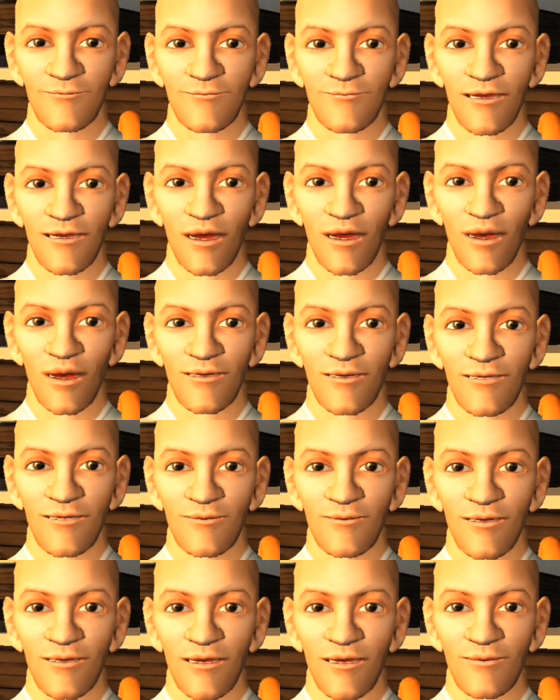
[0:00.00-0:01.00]
I have a
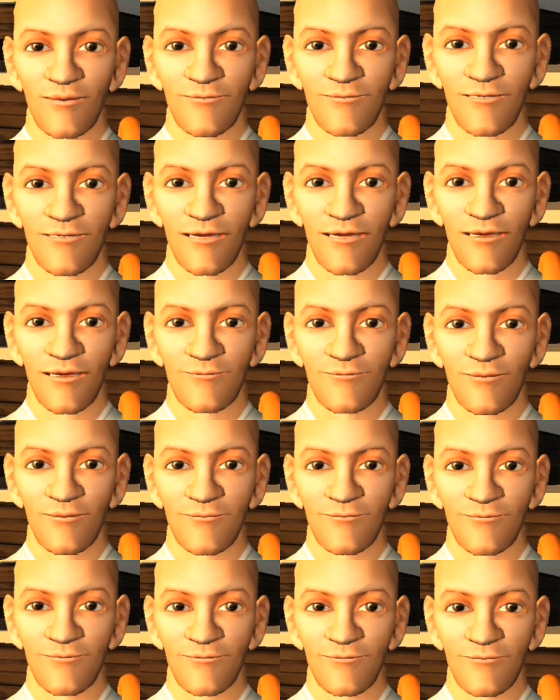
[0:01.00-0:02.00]
friend once, I
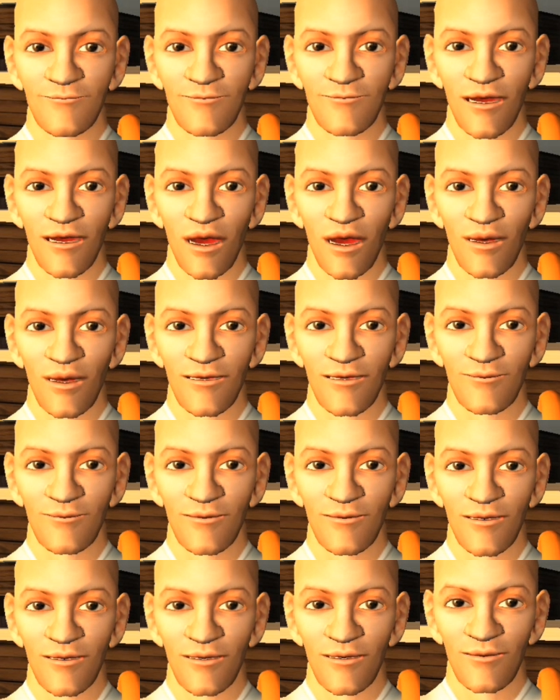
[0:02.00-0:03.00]
was walking
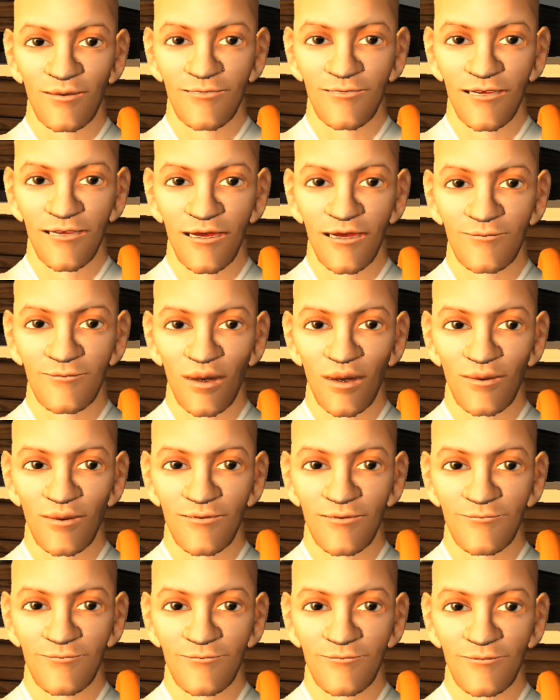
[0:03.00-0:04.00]
around with a friend of mine on
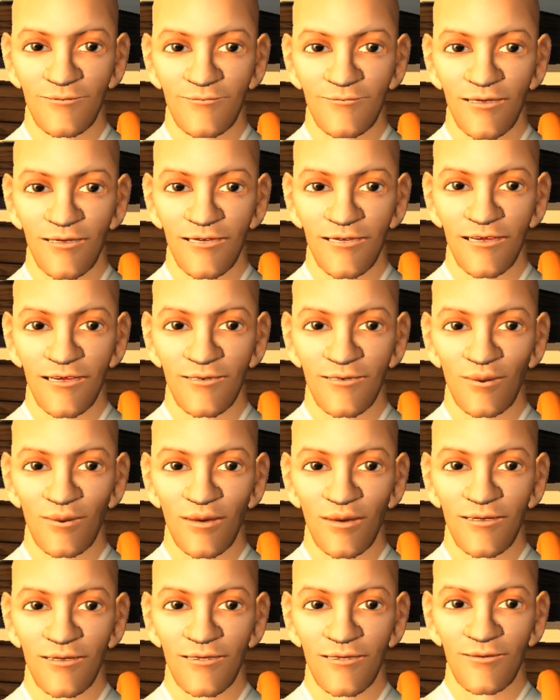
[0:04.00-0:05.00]
Broadway, and
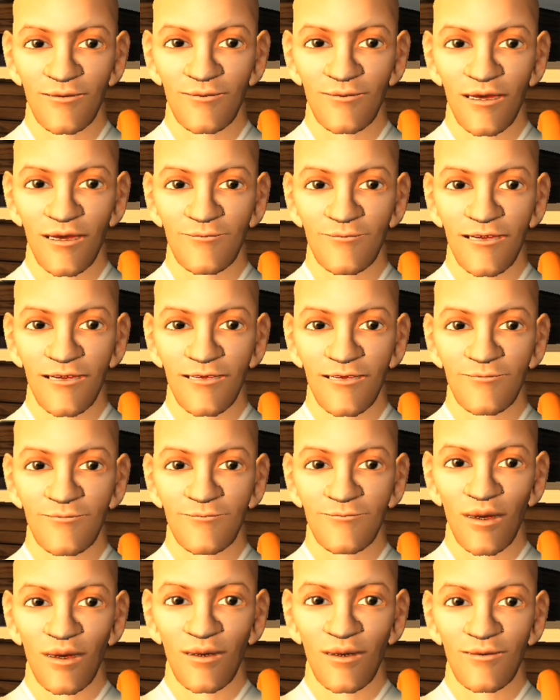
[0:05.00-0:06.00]
we have a
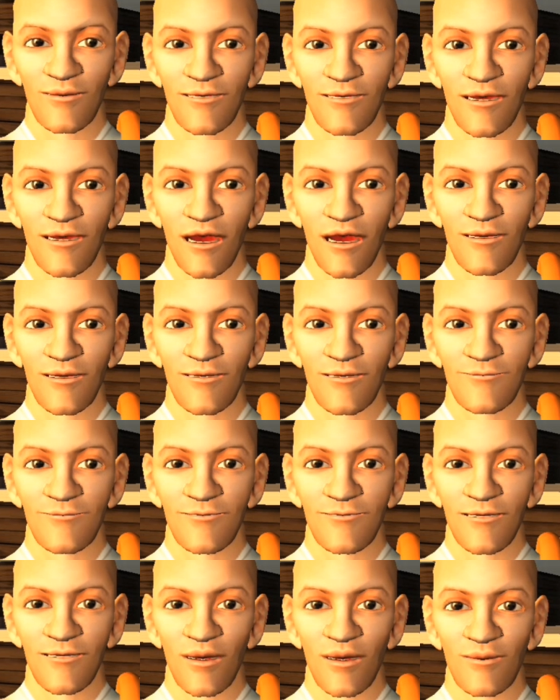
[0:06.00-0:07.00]
mutual acquaintance
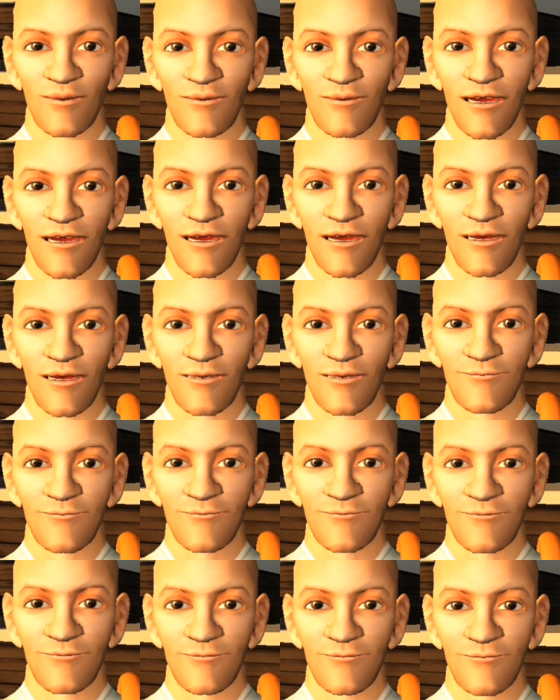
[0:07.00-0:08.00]
who is very, very
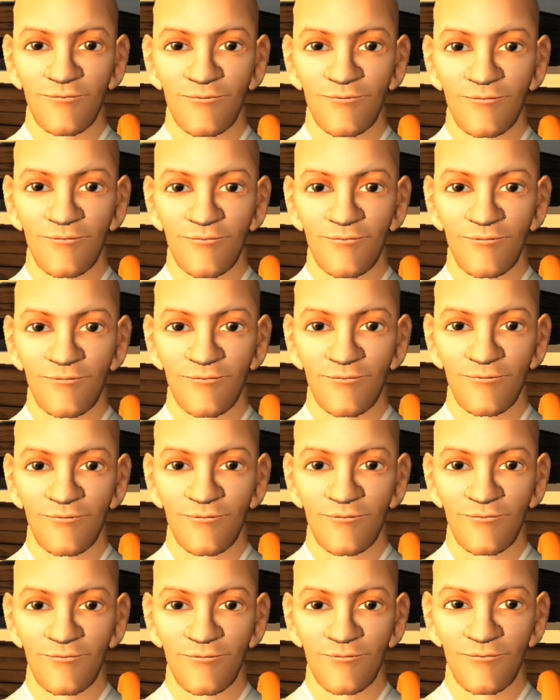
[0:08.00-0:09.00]
wealthy.
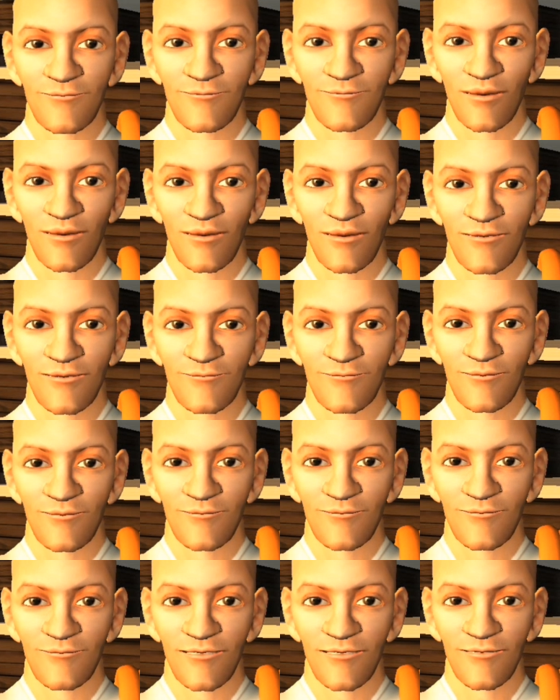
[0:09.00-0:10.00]
And
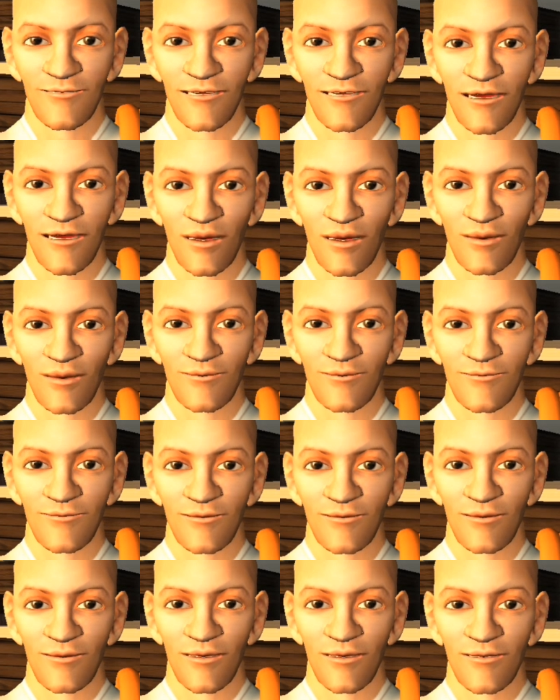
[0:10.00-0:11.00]
my friend turned to me and
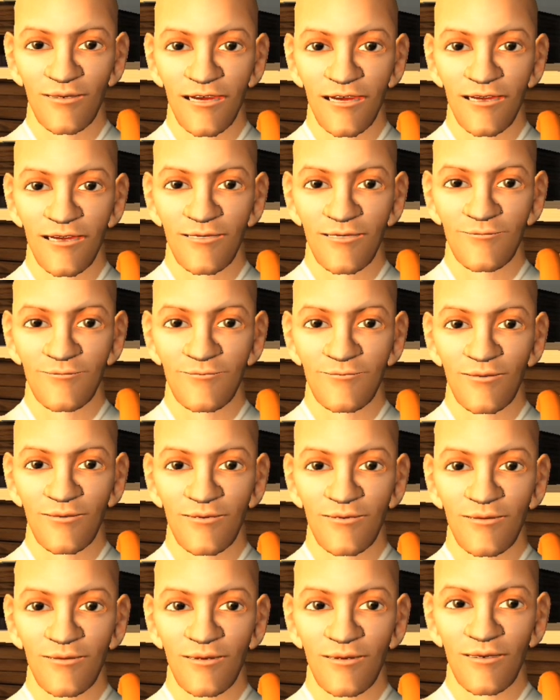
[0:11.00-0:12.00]
said, boy,
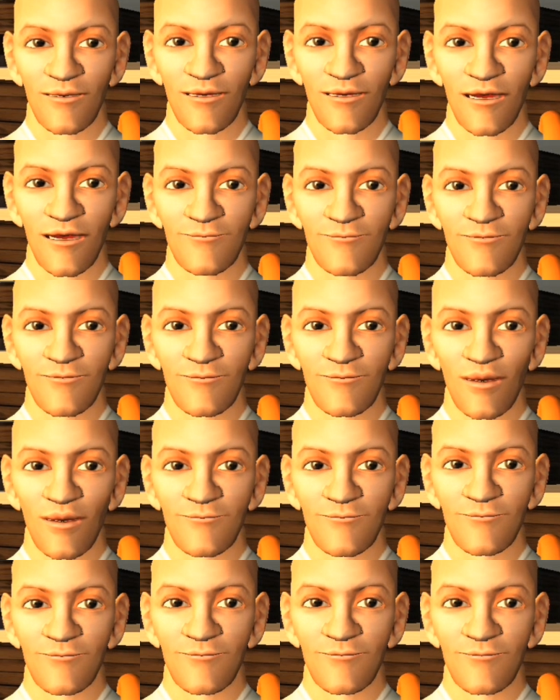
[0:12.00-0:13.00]
he has really good
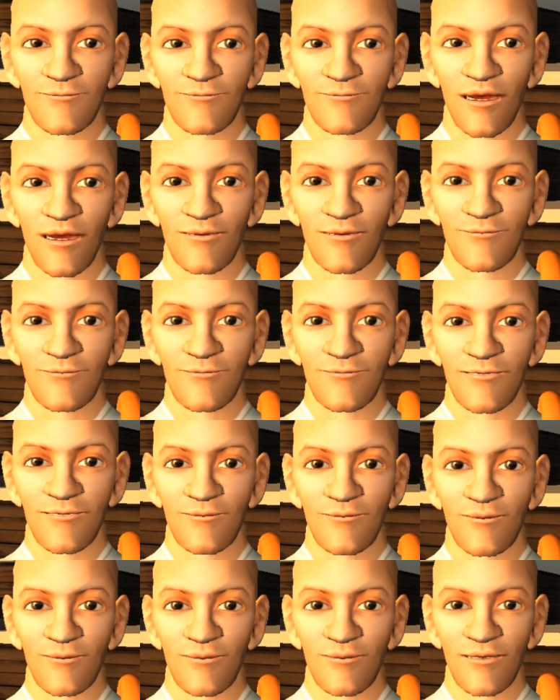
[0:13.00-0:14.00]
karma. He must have
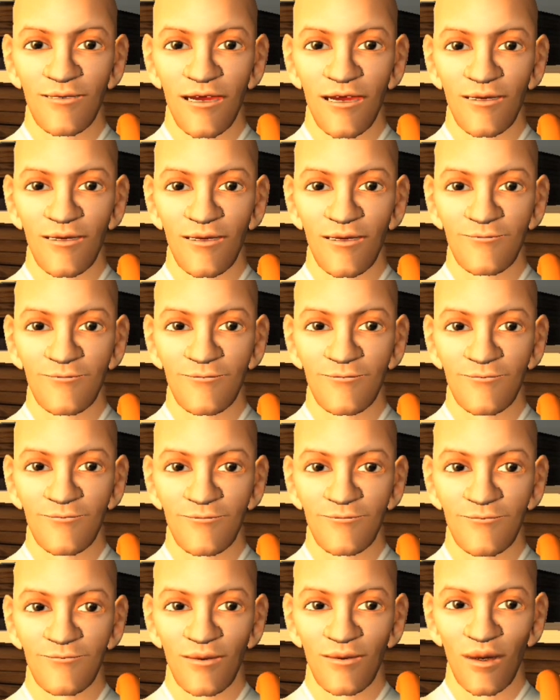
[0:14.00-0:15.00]
really good karma
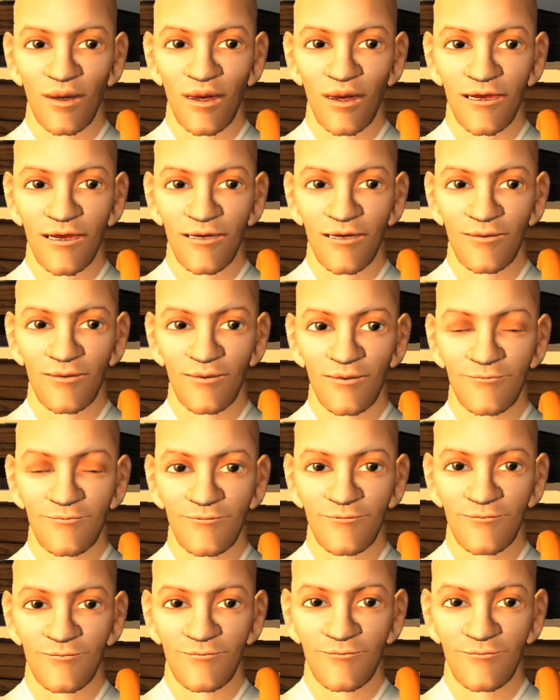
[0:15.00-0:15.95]
to have all that money.